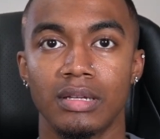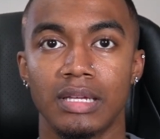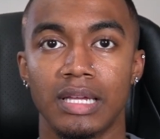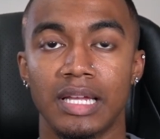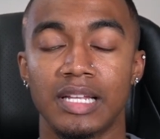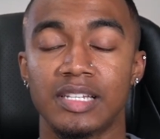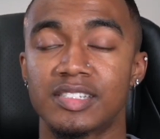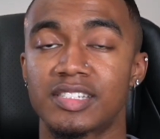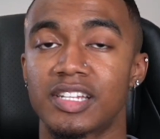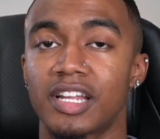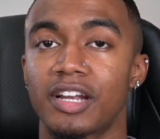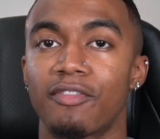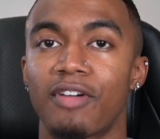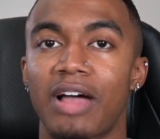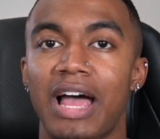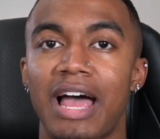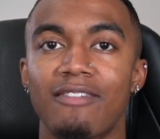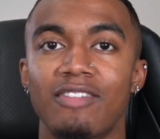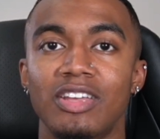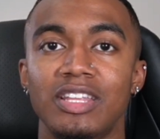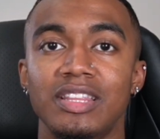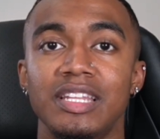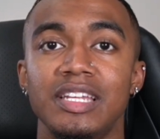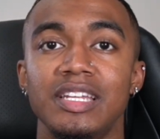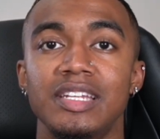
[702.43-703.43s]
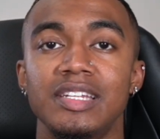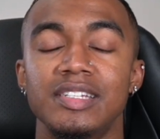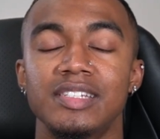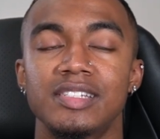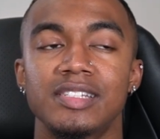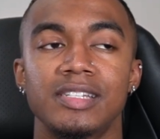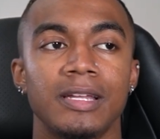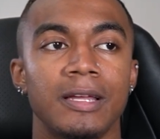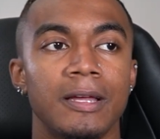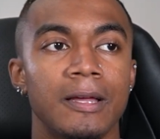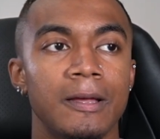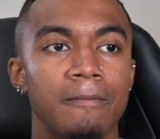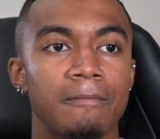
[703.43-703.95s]
Instead of having
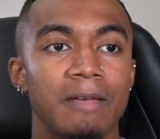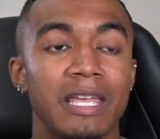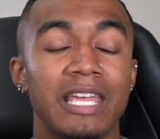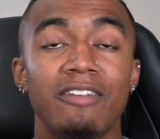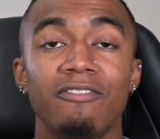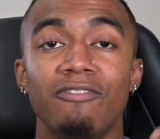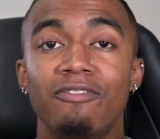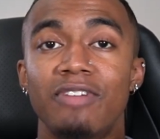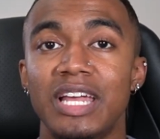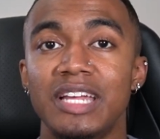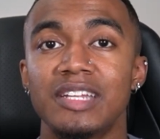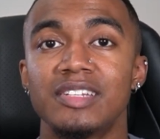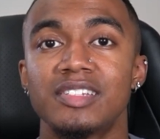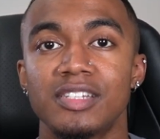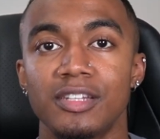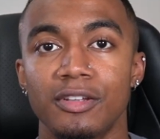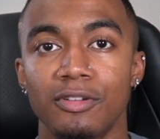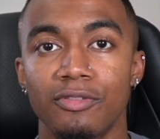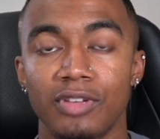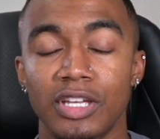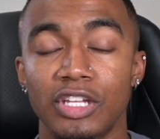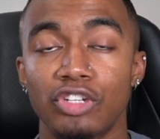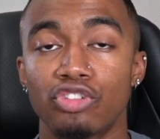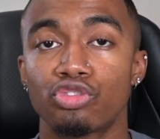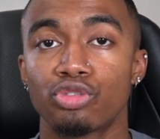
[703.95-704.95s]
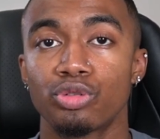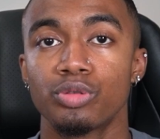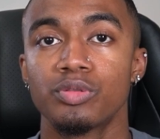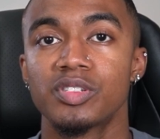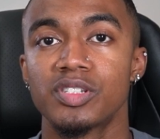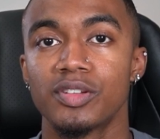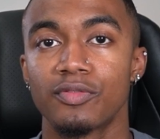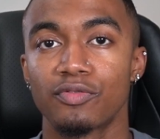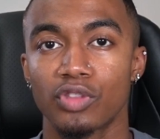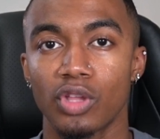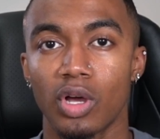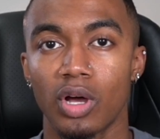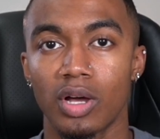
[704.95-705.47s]
these invasive,
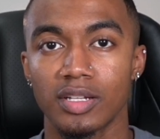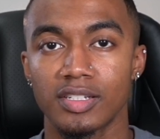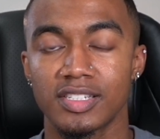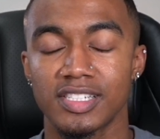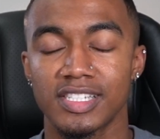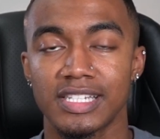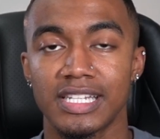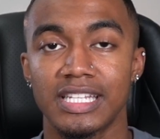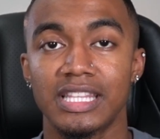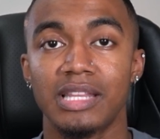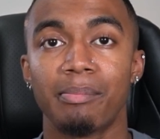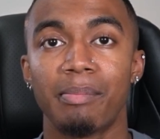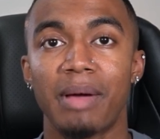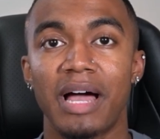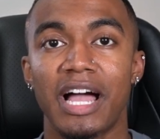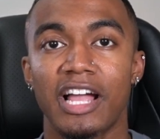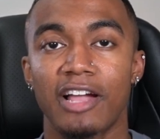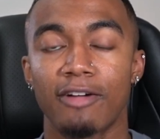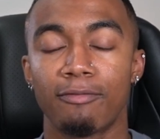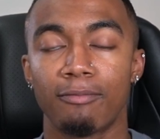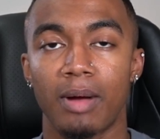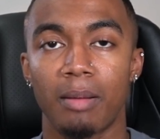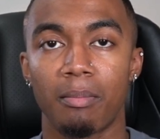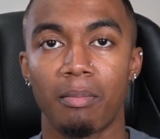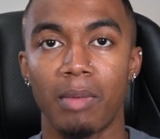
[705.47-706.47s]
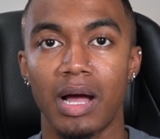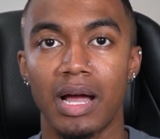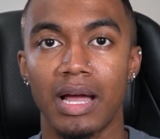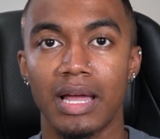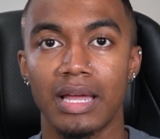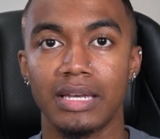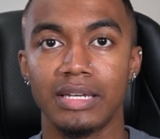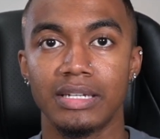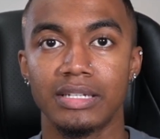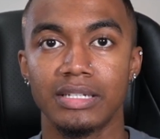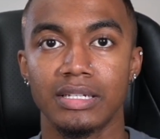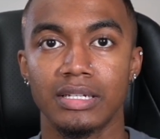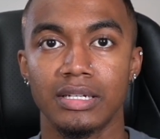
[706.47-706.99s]
intrusive thoughts in the back of my
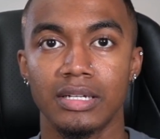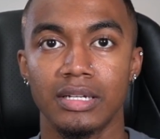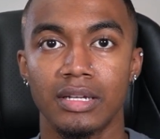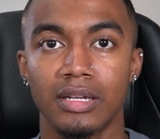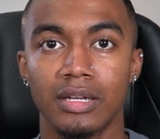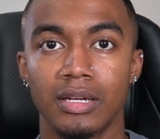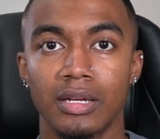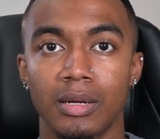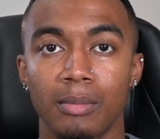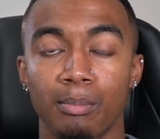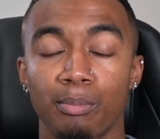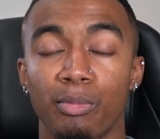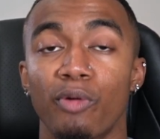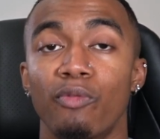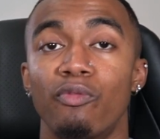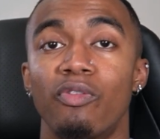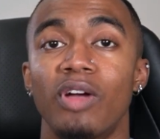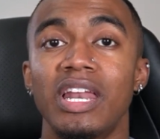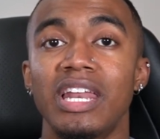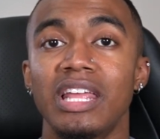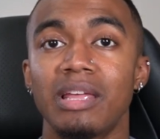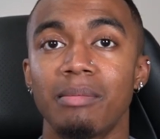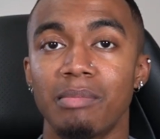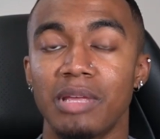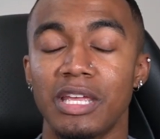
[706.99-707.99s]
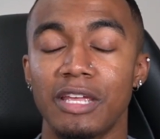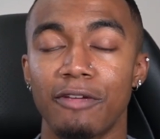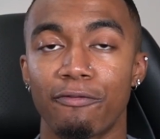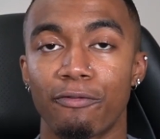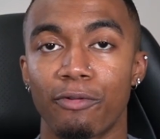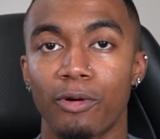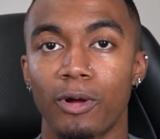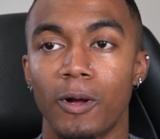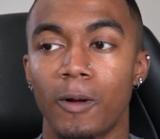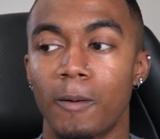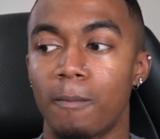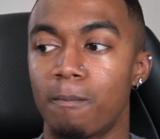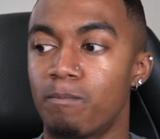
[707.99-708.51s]
mind, preventing me
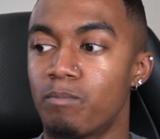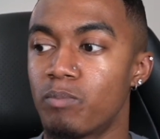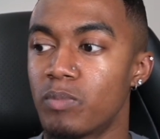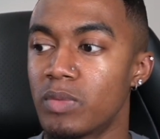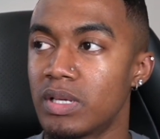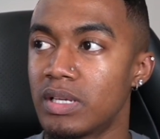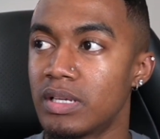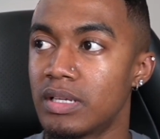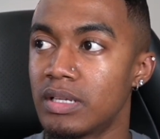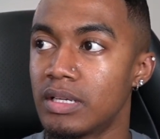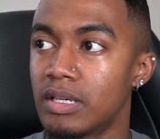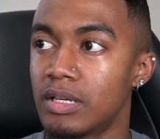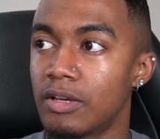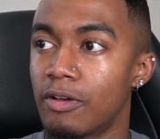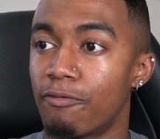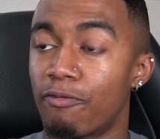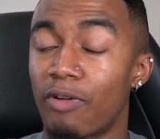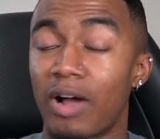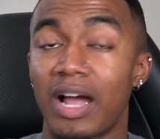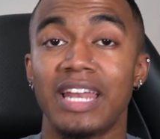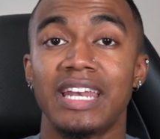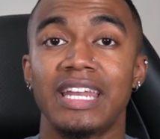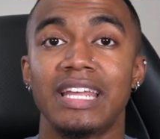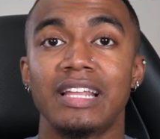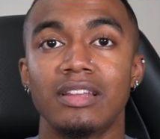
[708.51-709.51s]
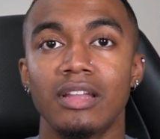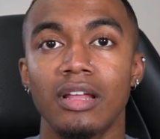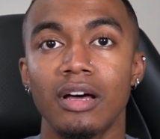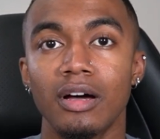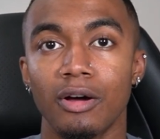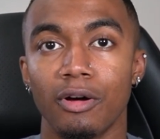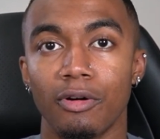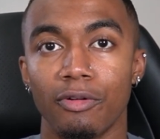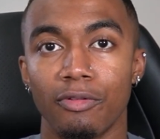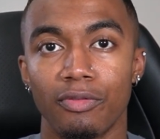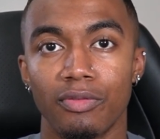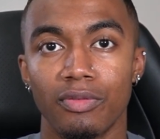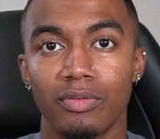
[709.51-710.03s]
from finding
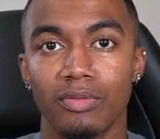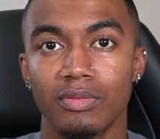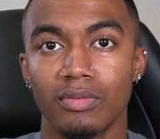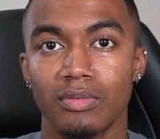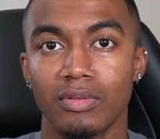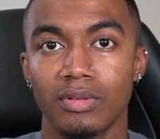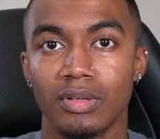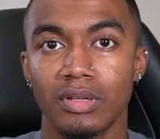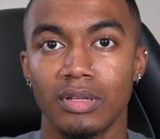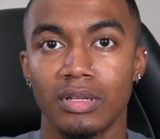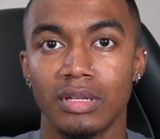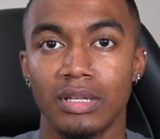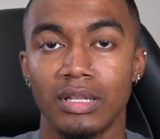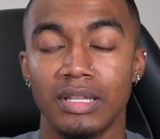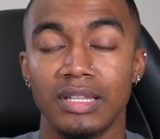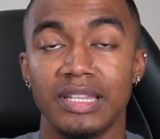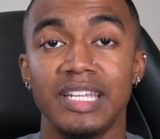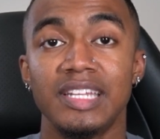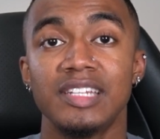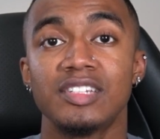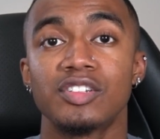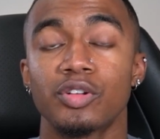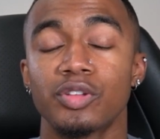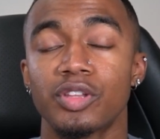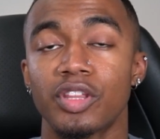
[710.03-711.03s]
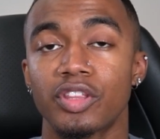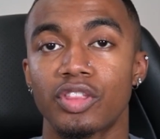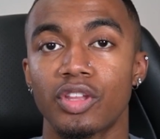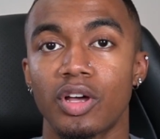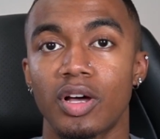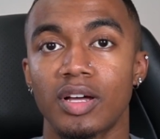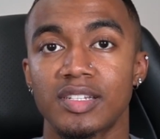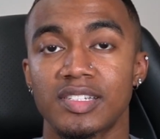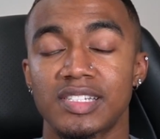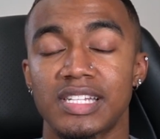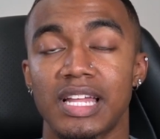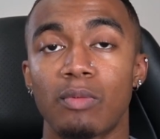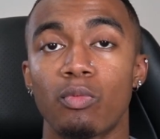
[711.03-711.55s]
love. These are the
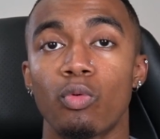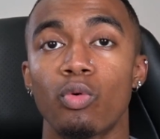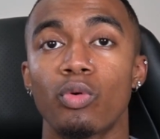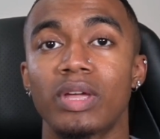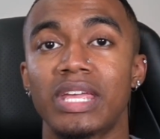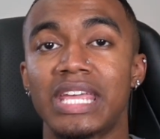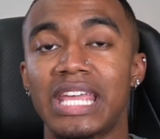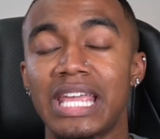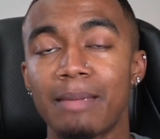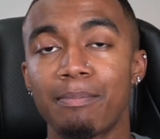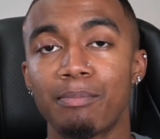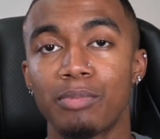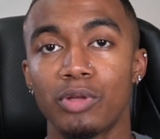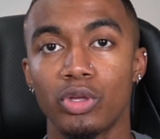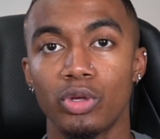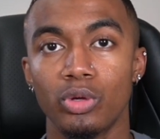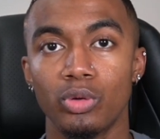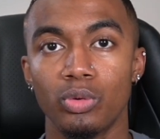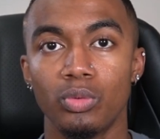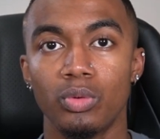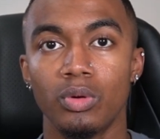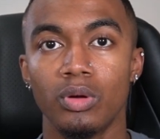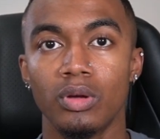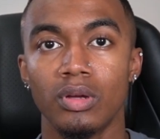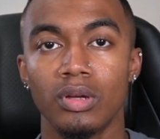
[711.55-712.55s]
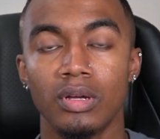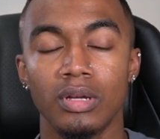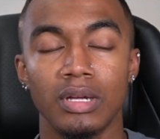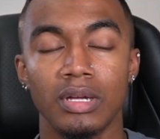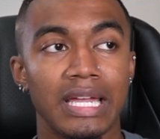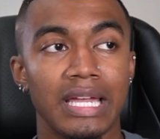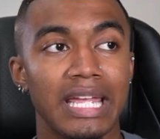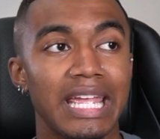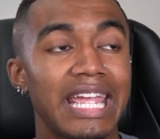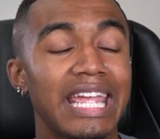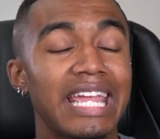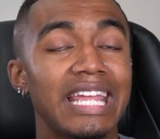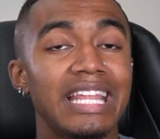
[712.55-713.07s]
thoughts that will keep you
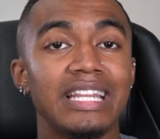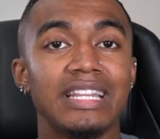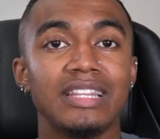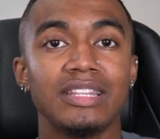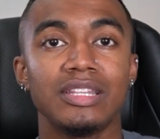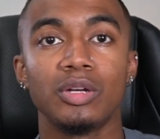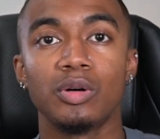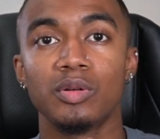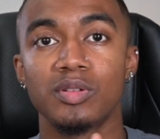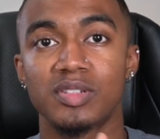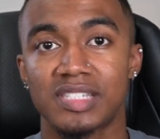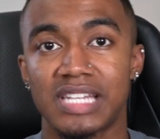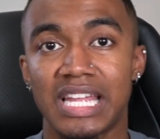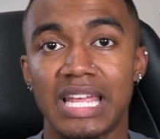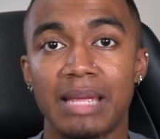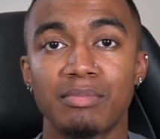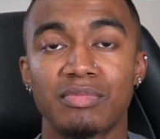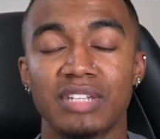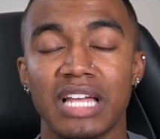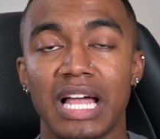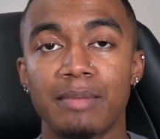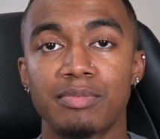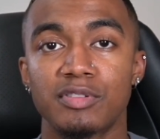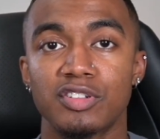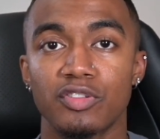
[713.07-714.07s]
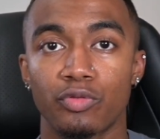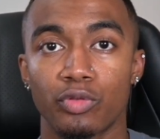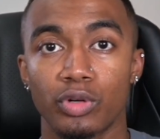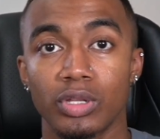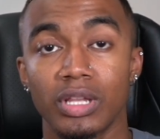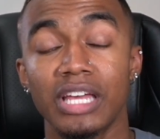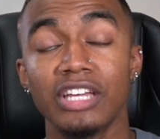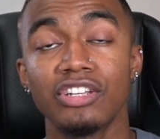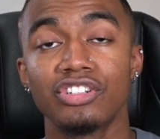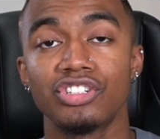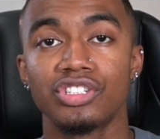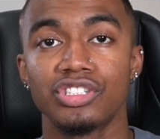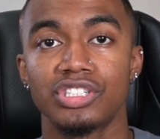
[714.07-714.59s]
in those same types of
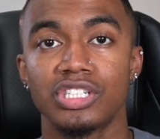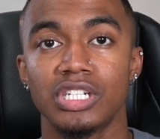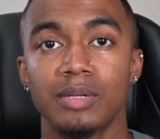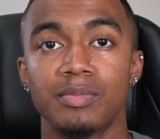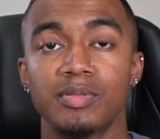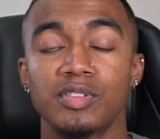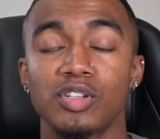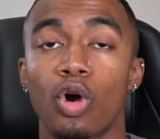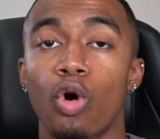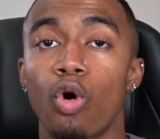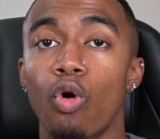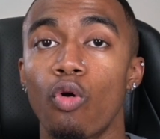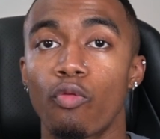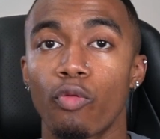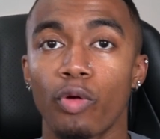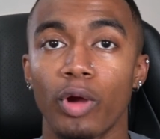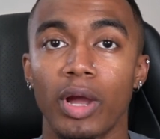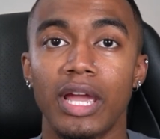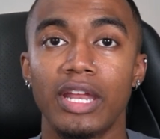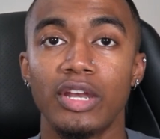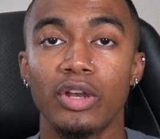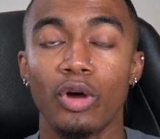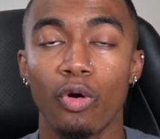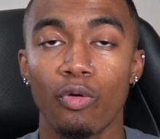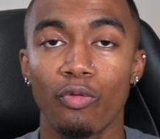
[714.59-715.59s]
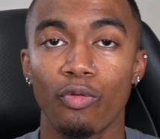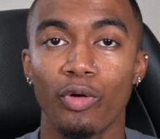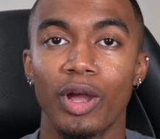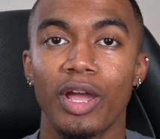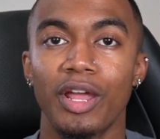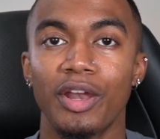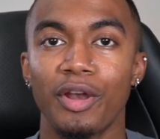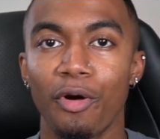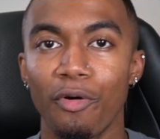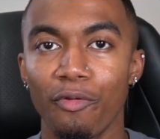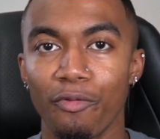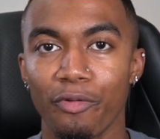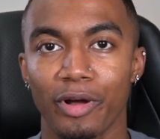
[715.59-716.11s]
relationships over and over
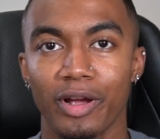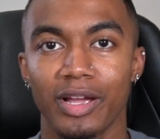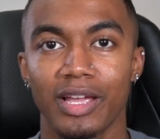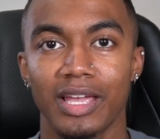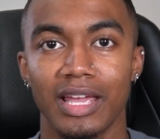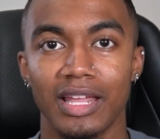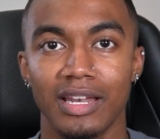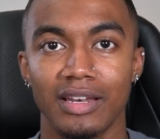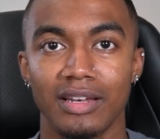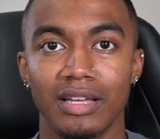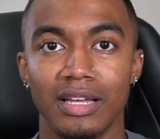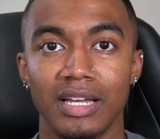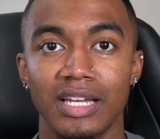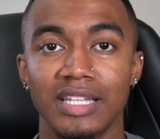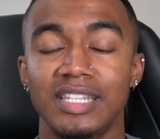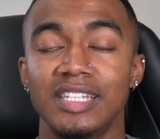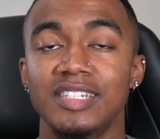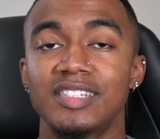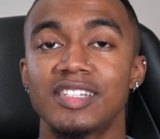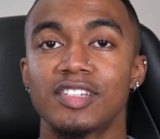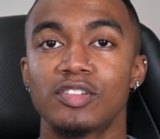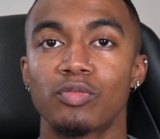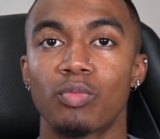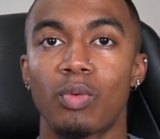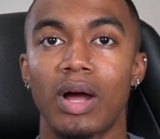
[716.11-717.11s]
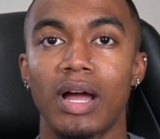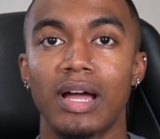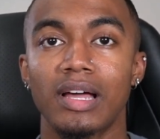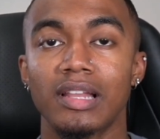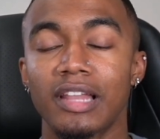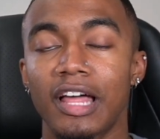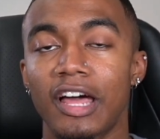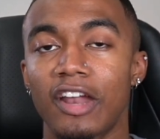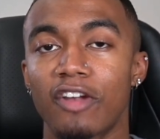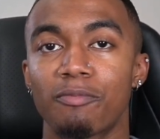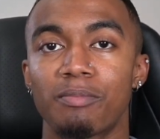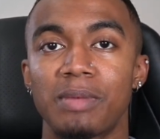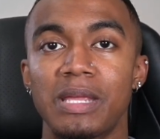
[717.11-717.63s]
and over again. This is why a
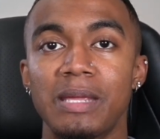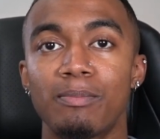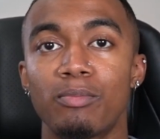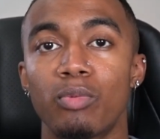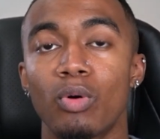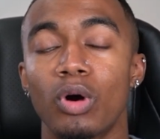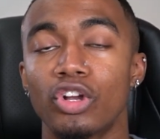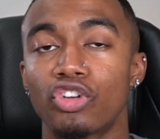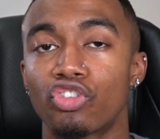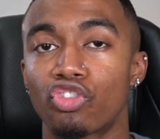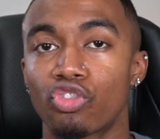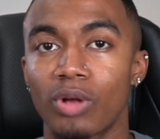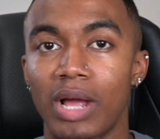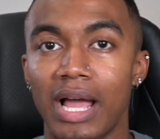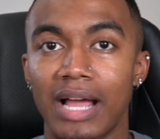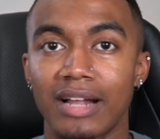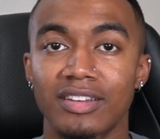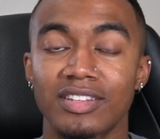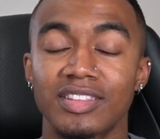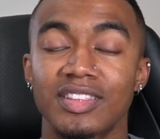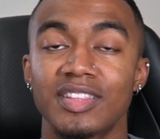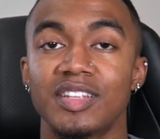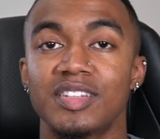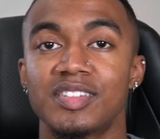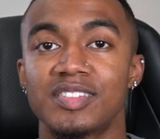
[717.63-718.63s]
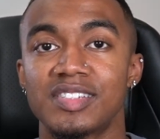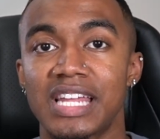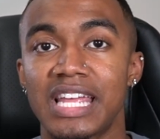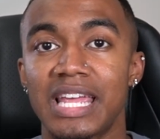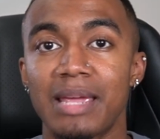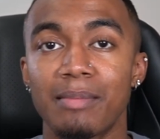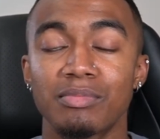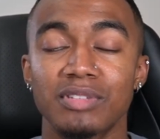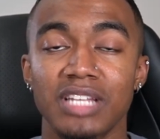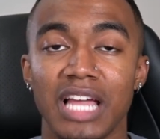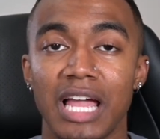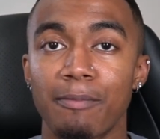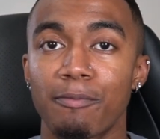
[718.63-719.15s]
lot of people attract the
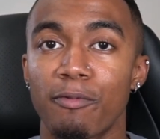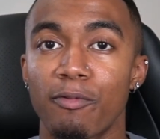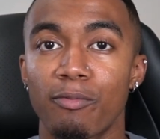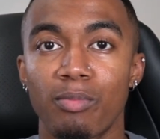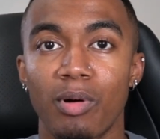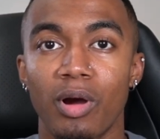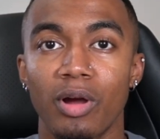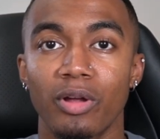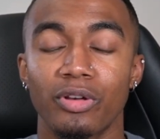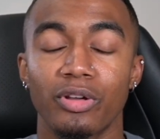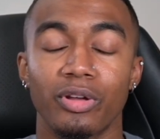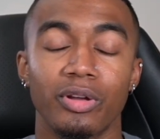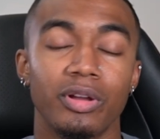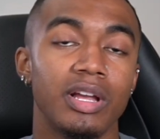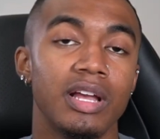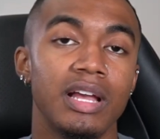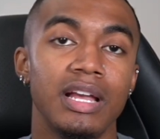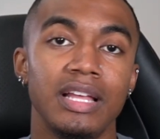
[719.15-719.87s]
same type of partner,